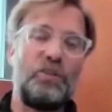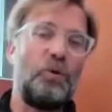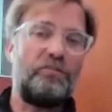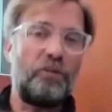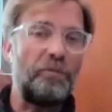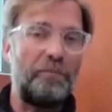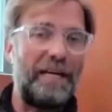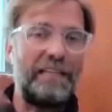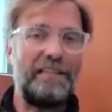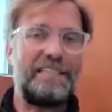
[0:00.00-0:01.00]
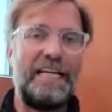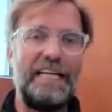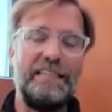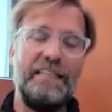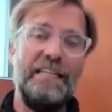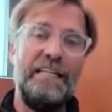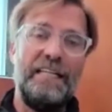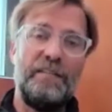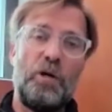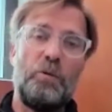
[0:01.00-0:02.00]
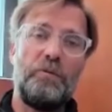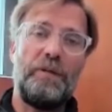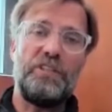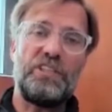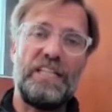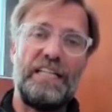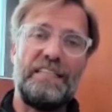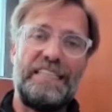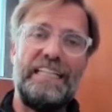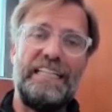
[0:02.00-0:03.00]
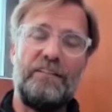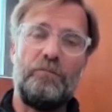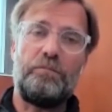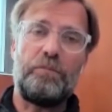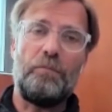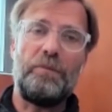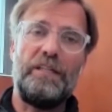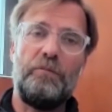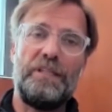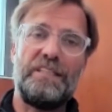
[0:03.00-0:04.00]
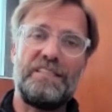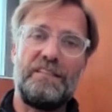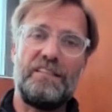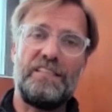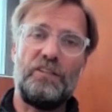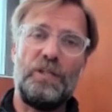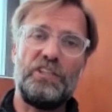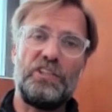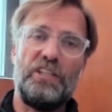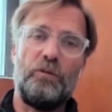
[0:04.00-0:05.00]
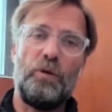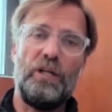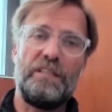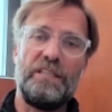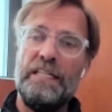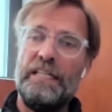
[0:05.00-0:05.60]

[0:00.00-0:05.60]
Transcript: So, and from the mental side, in the moment when we started dealing properly with the situation in the world,